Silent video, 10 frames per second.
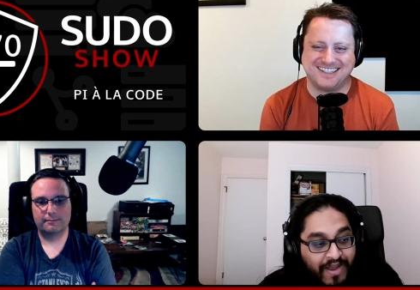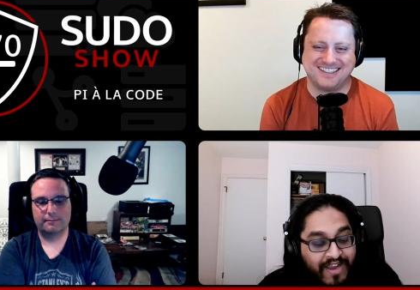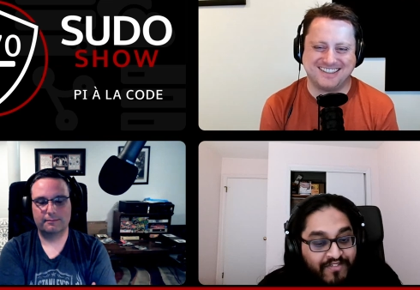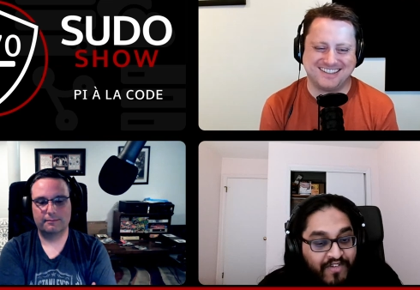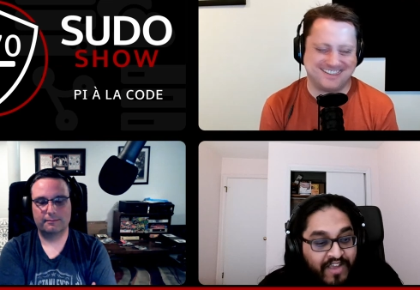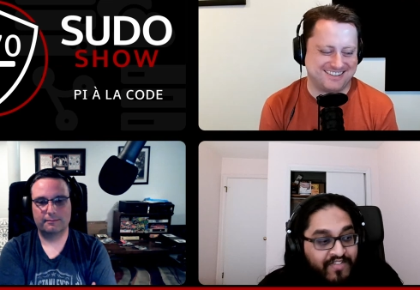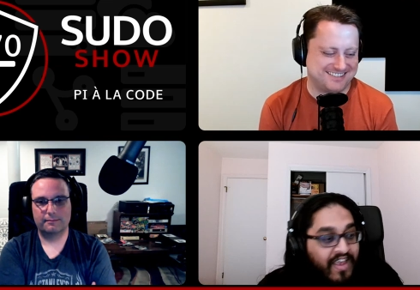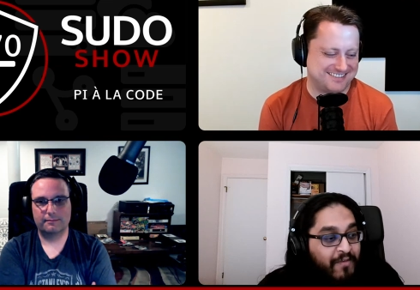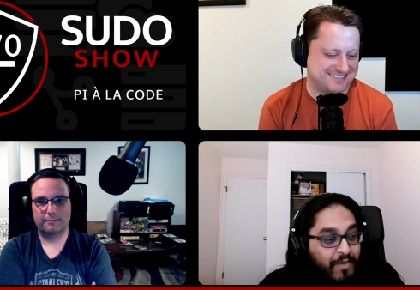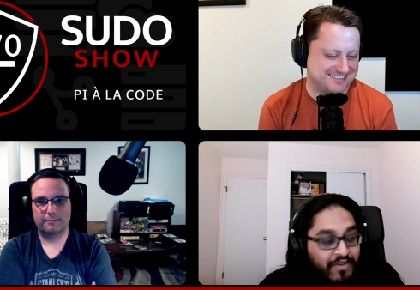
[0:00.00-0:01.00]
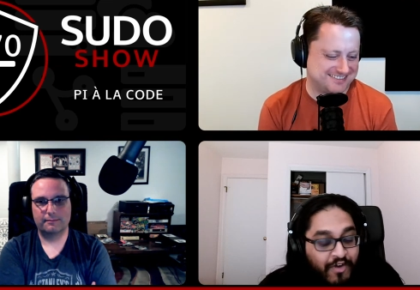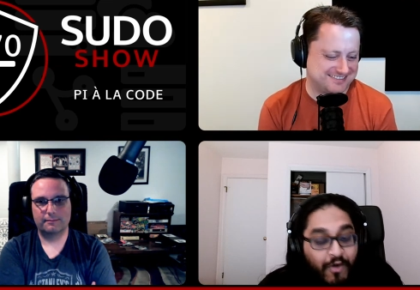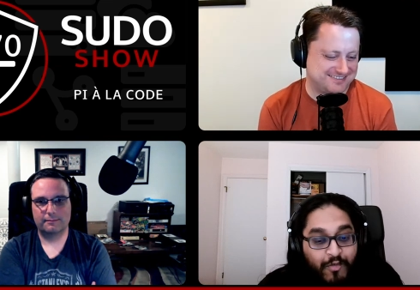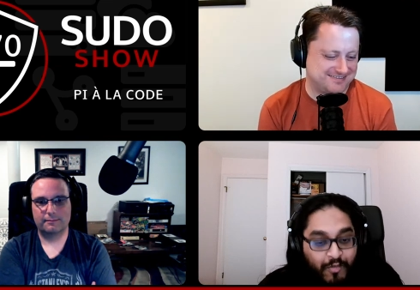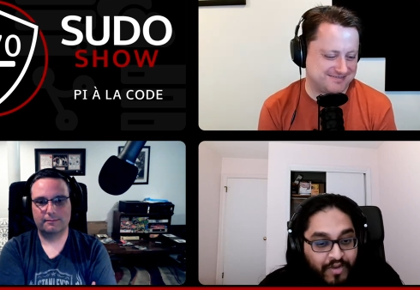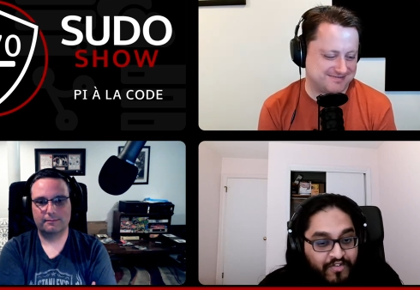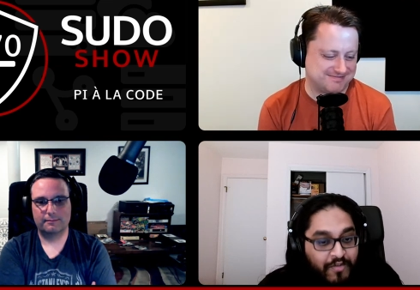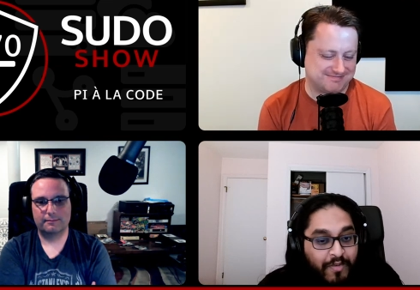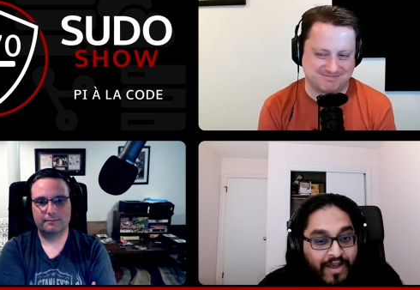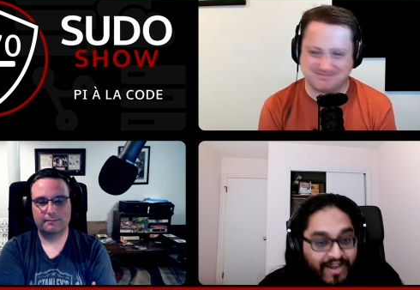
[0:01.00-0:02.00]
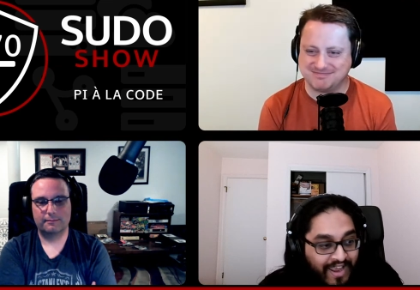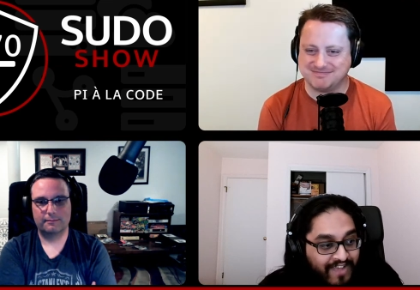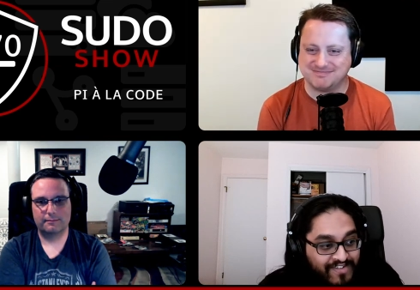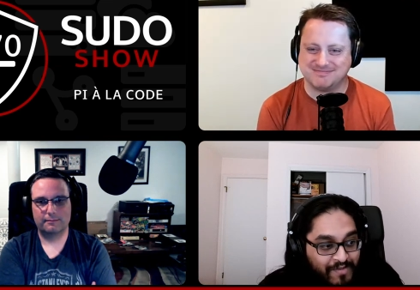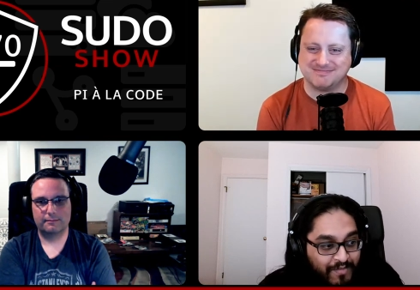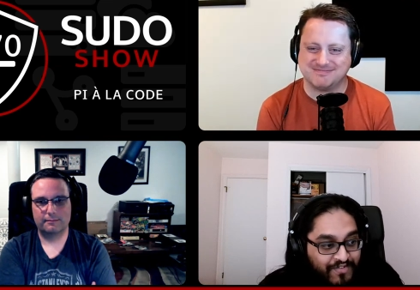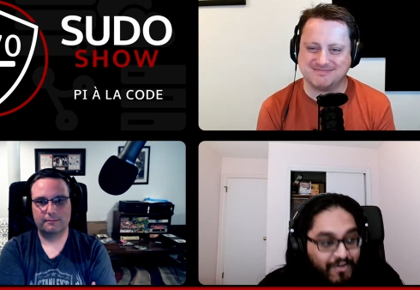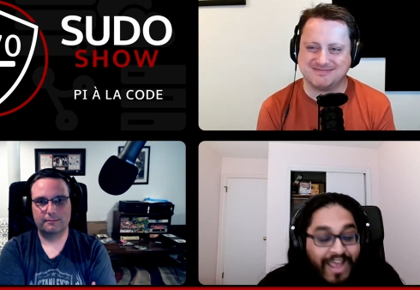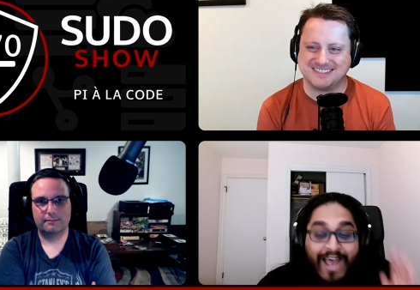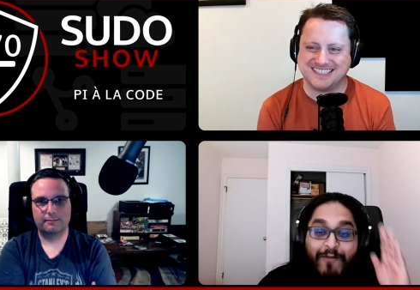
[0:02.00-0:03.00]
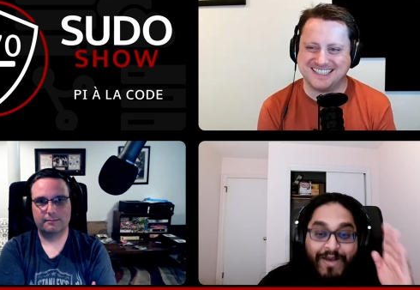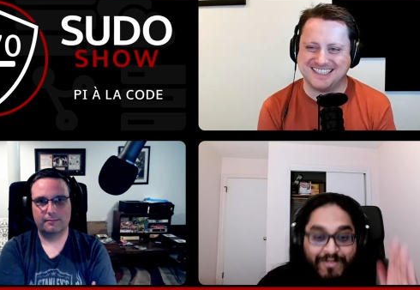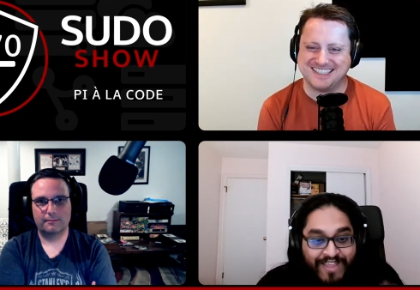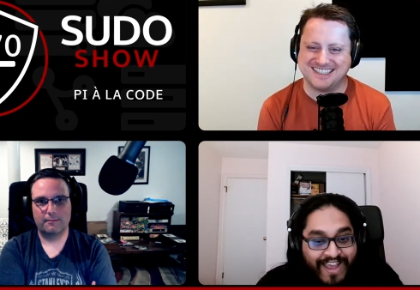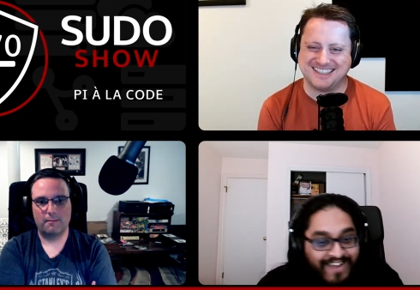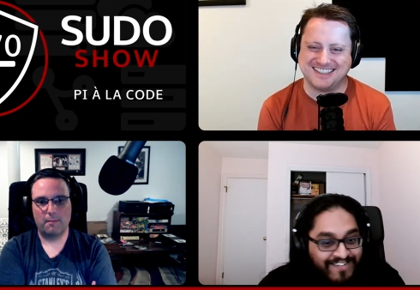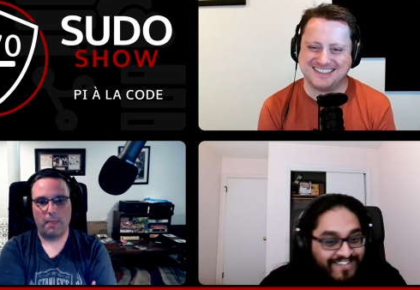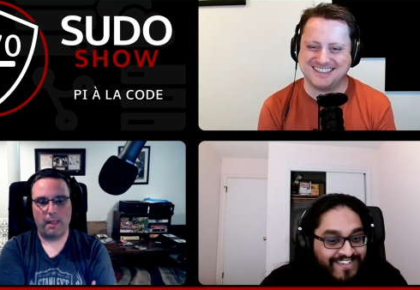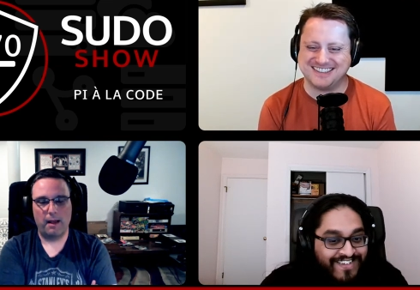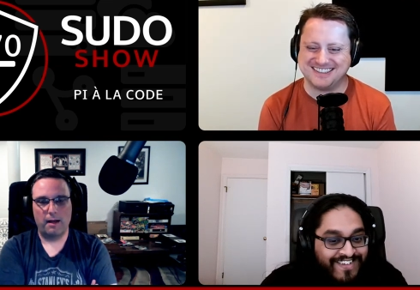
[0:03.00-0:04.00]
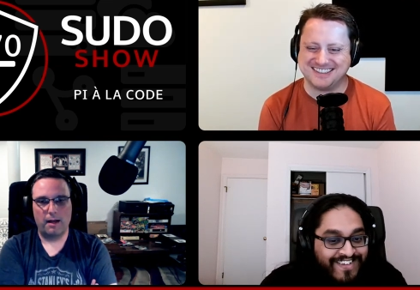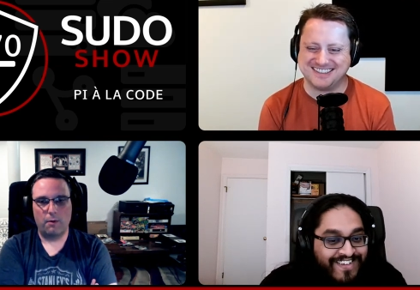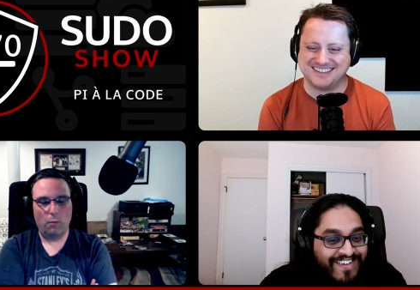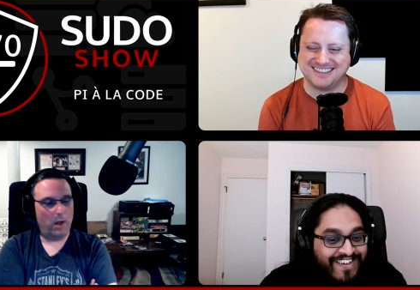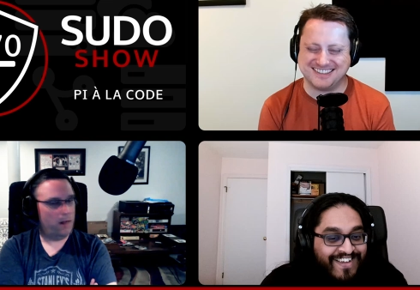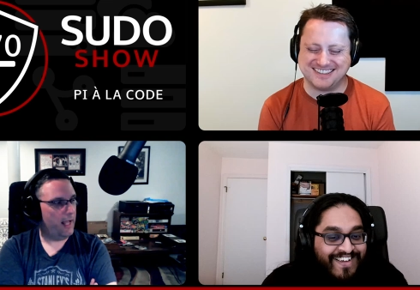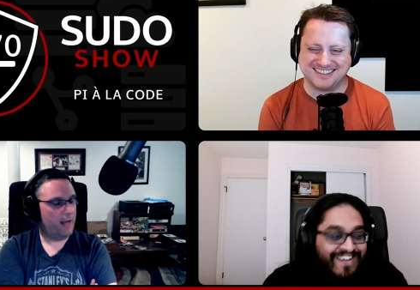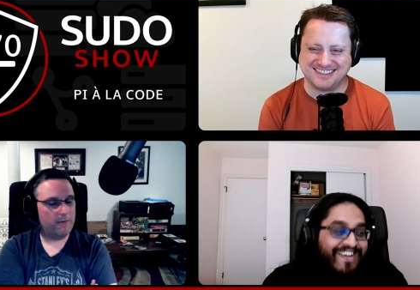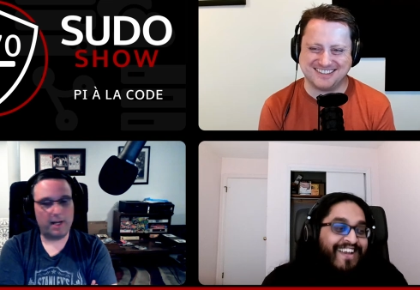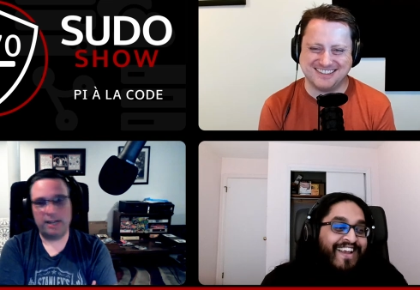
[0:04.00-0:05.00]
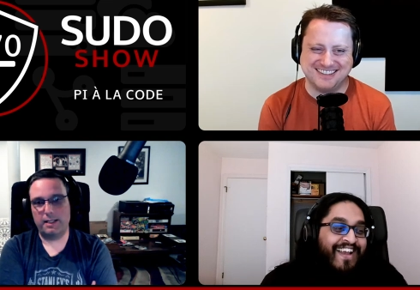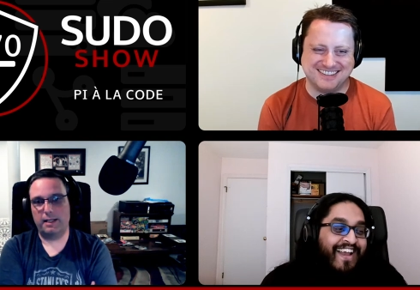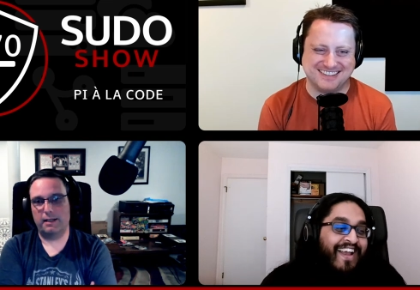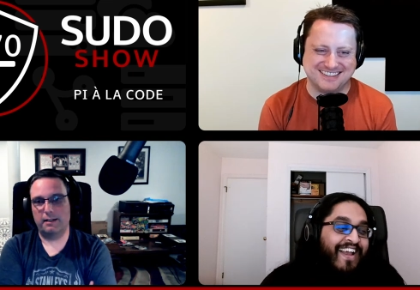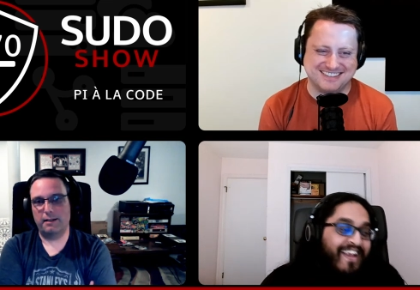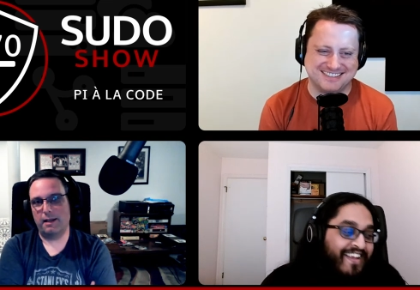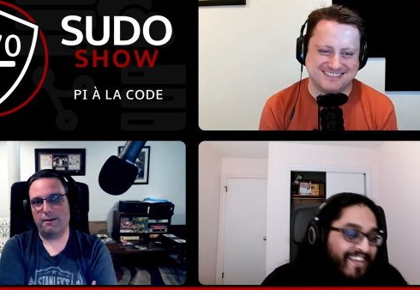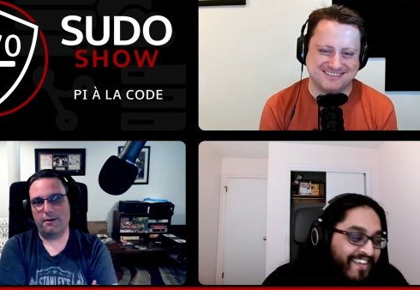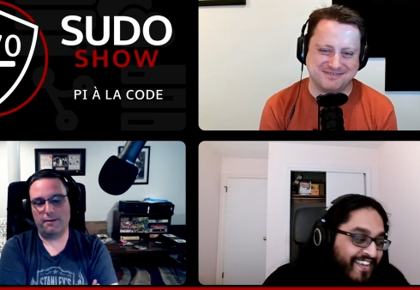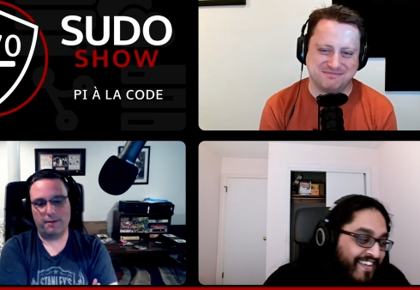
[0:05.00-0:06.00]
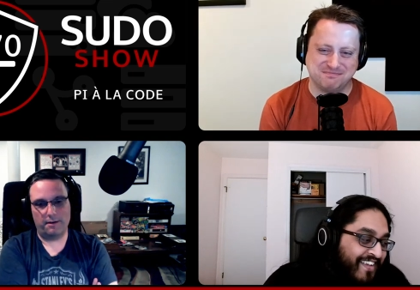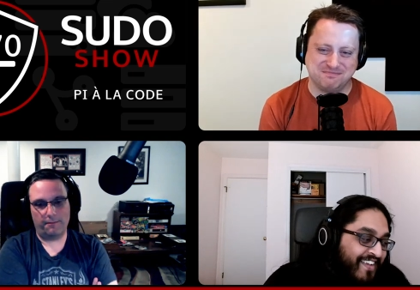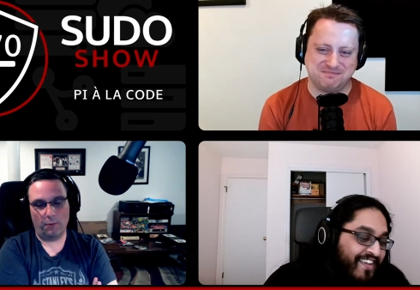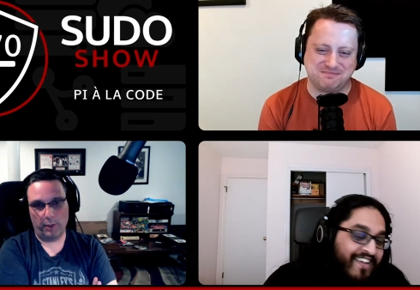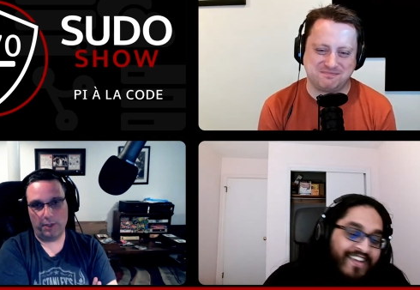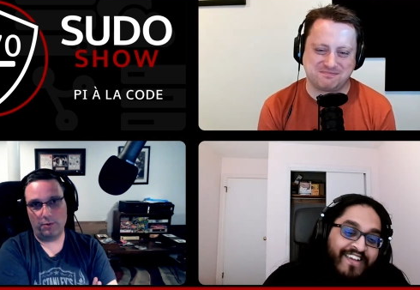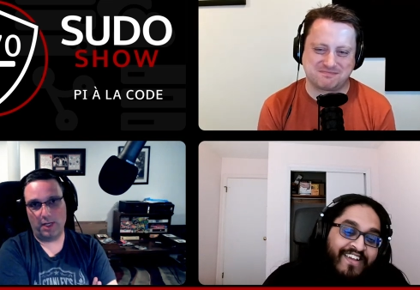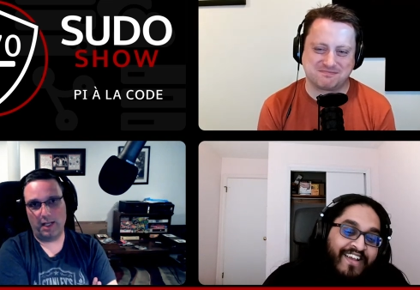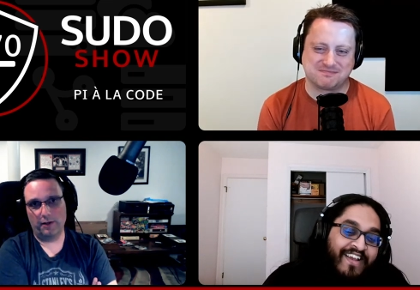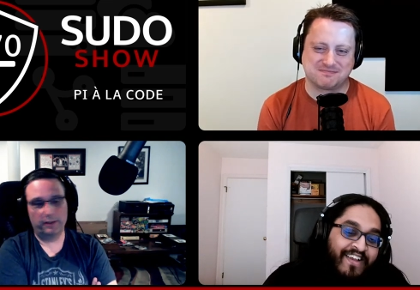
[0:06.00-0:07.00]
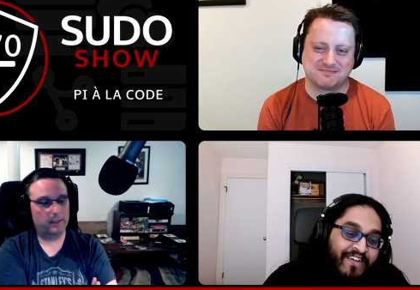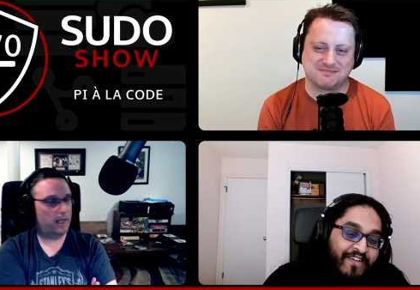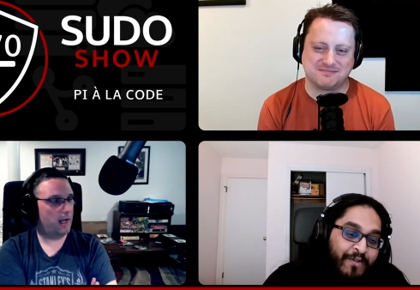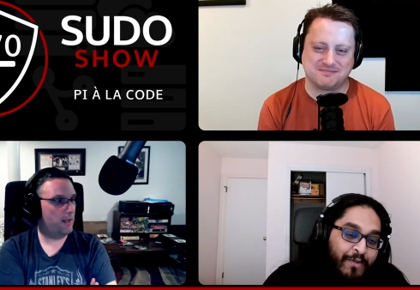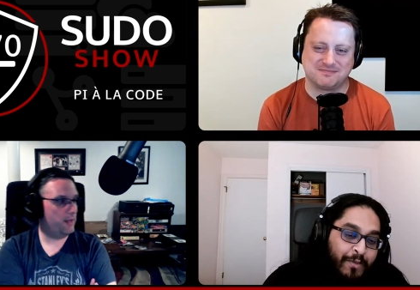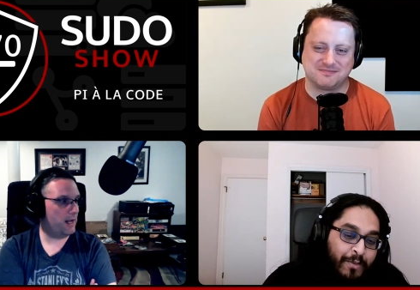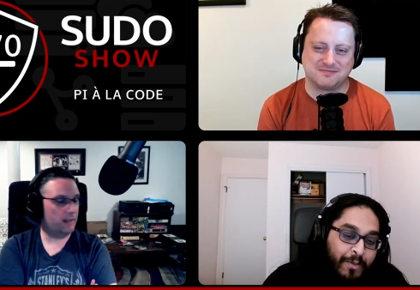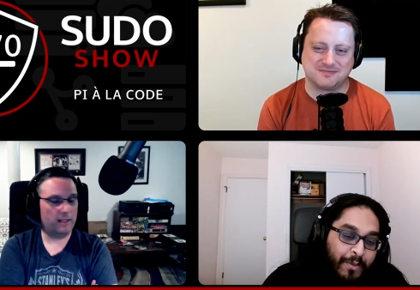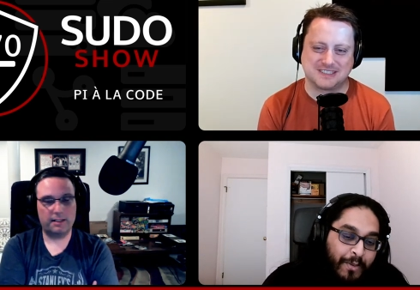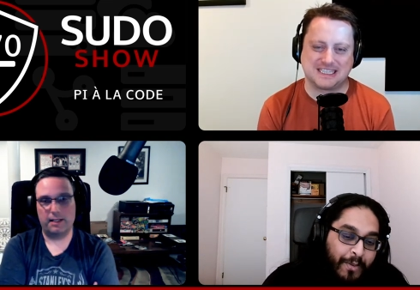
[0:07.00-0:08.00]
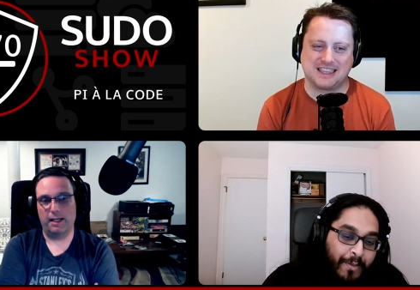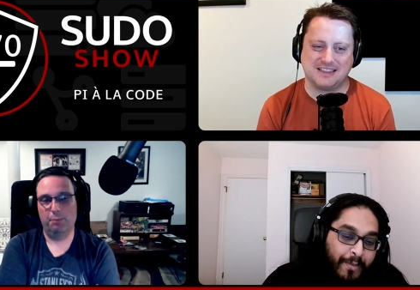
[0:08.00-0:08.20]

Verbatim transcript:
Speaker 1: Pi device, and we don't risk a podcast episode. How about that?
Speaker 2: Well, I have an idea for you, Neil, uh, that I'd like to